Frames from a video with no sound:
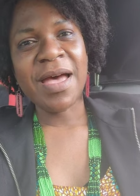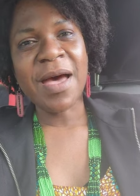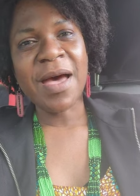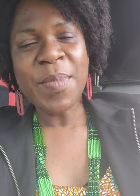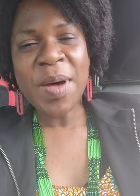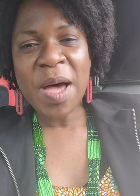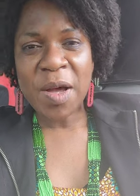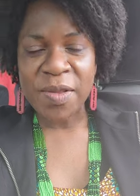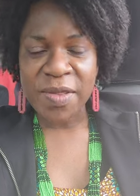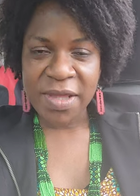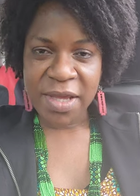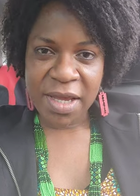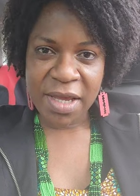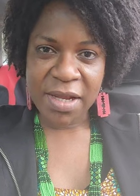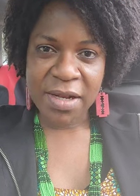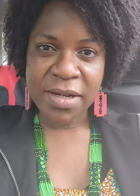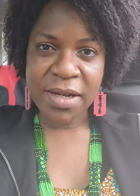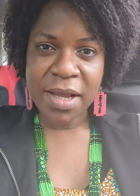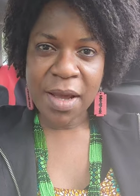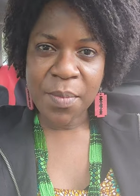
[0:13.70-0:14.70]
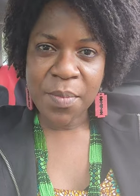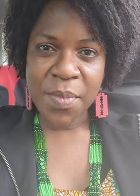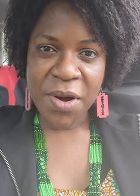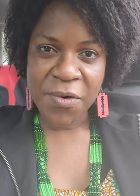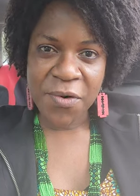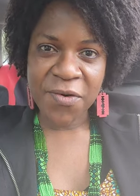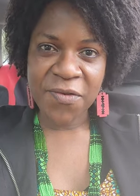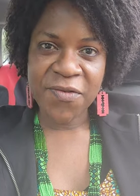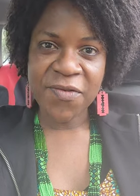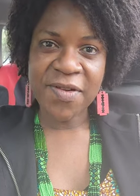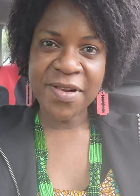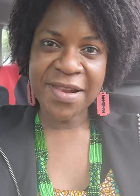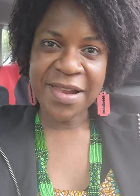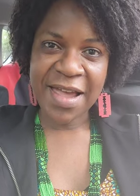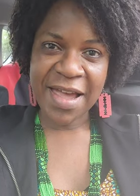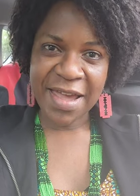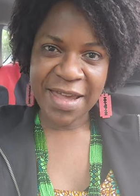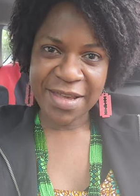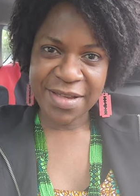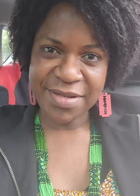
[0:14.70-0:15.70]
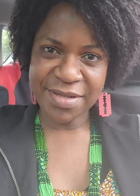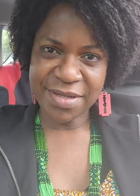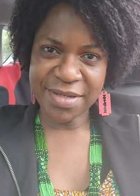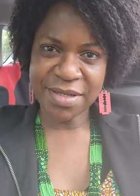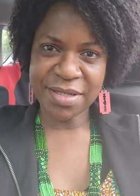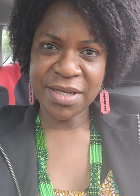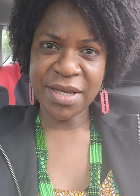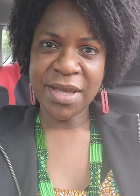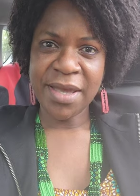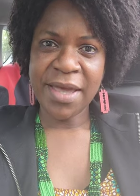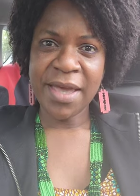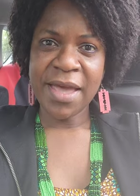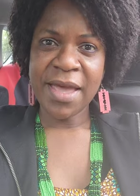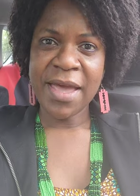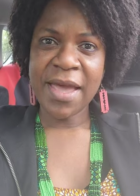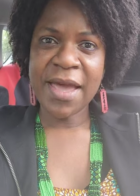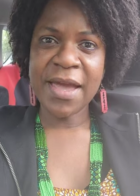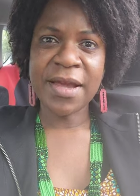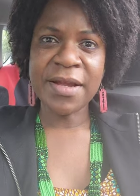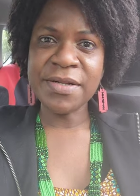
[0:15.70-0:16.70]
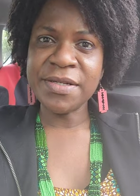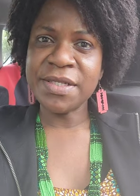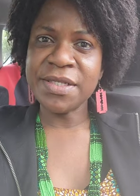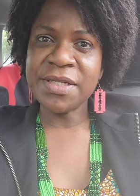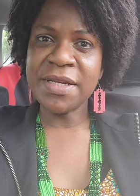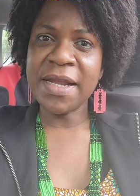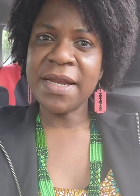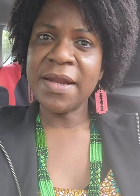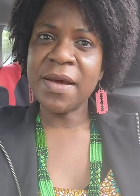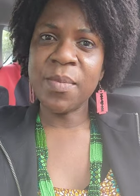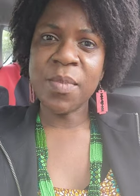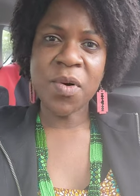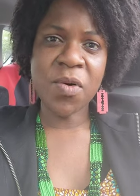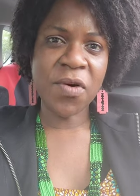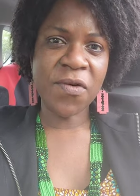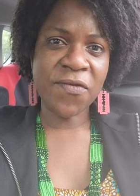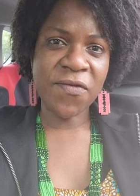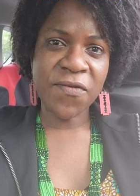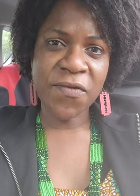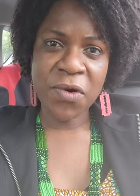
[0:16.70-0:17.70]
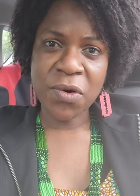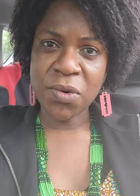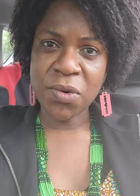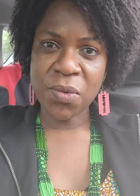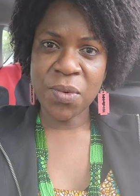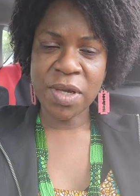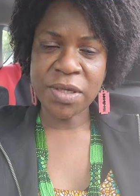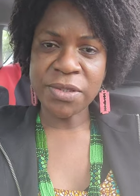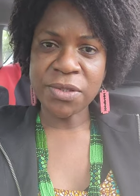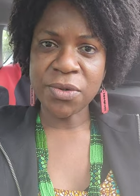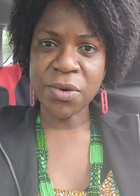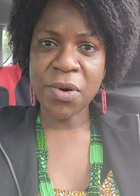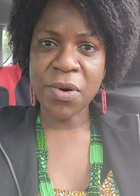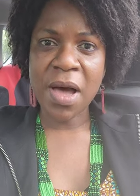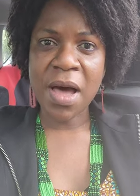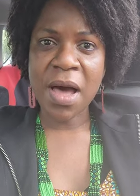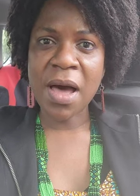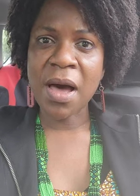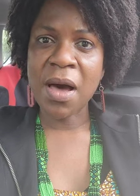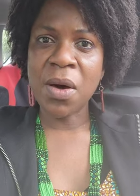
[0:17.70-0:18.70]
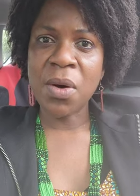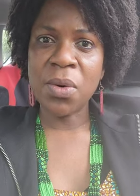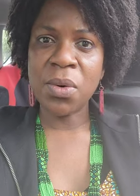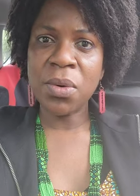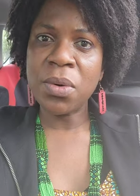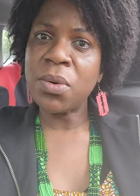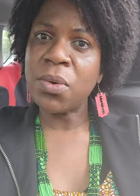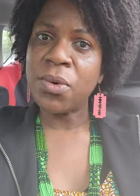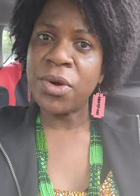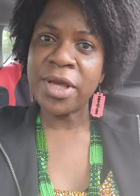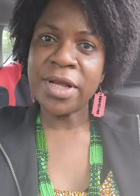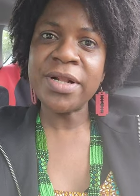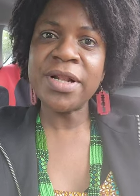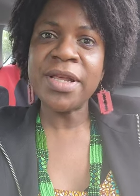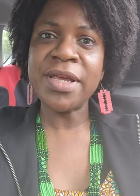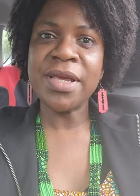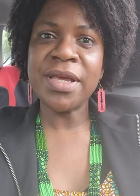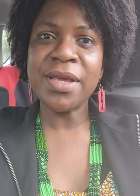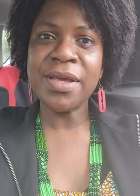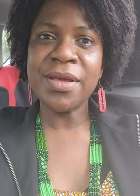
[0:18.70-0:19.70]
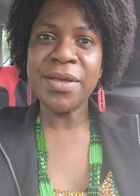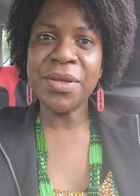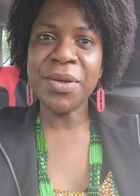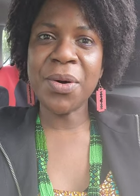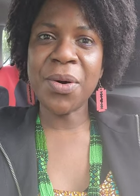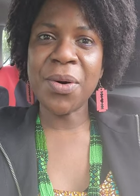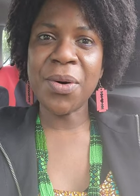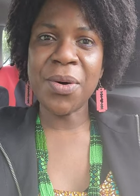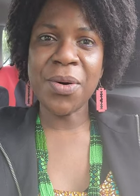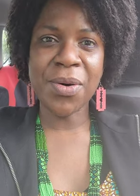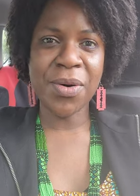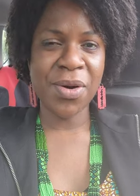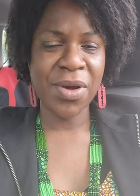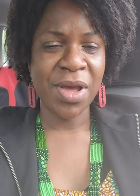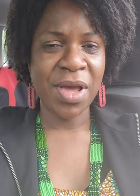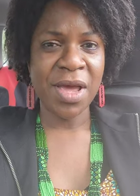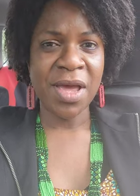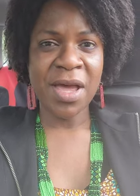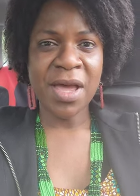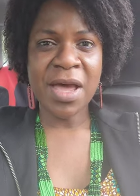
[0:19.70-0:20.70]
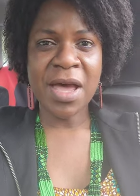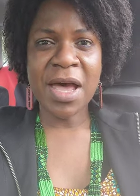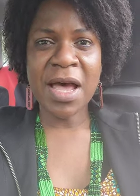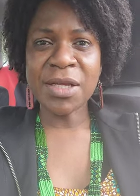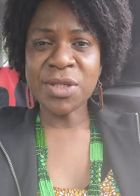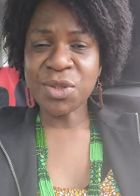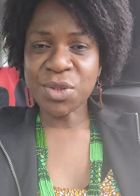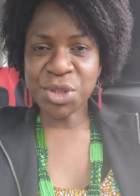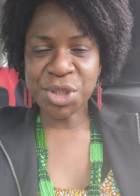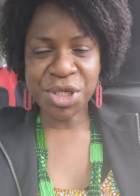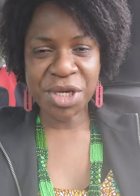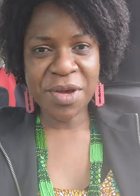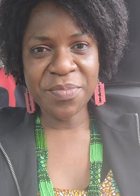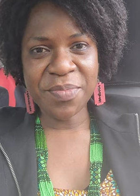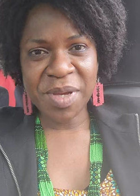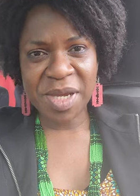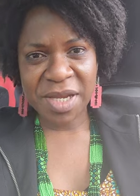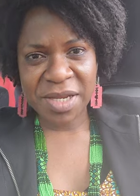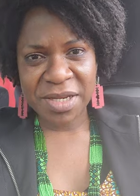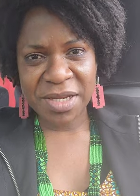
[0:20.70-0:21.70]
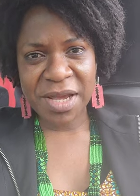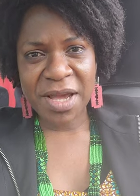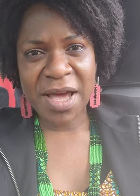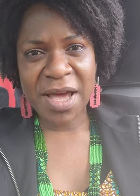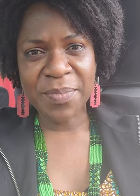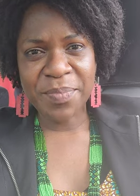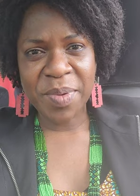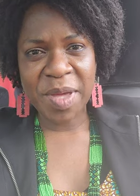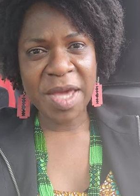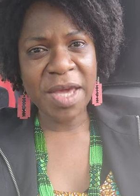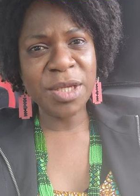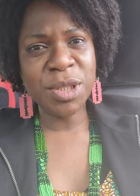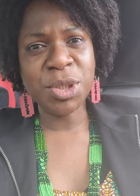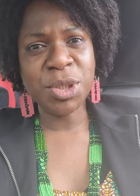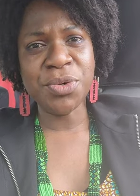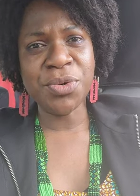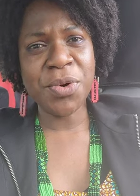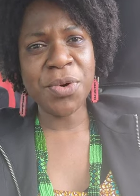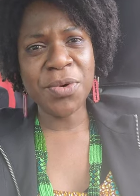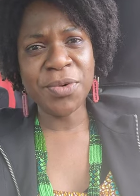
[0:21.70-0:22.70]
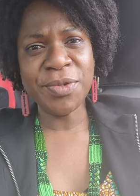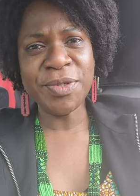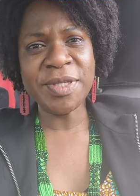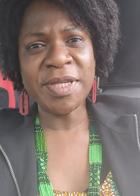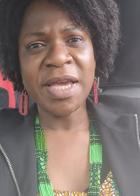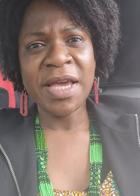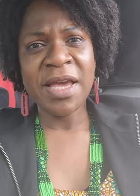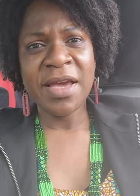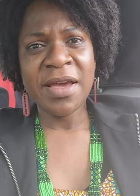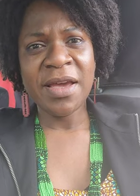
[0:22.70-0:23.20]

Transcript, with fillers: about the number of likes and the number of followers or how quickly your uh, social media page grows.